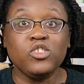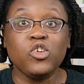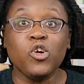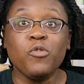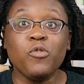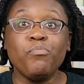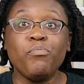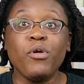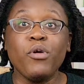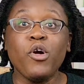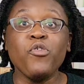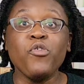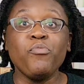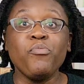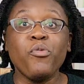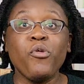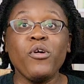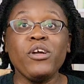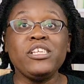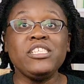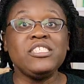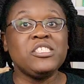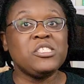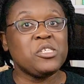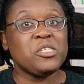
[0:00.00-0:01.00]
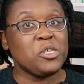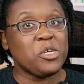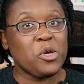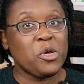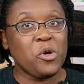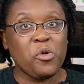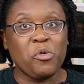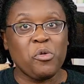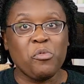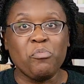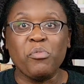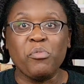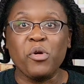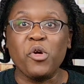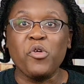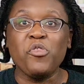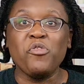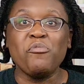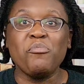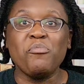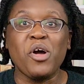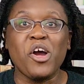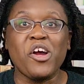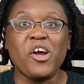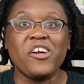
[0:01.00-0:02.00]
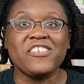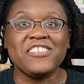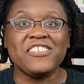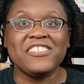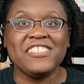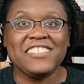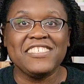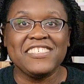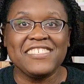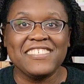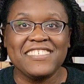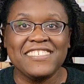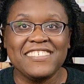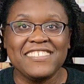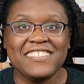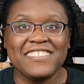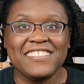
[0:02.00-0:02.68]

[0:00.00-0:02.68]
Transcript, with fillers: So both points go to both parks.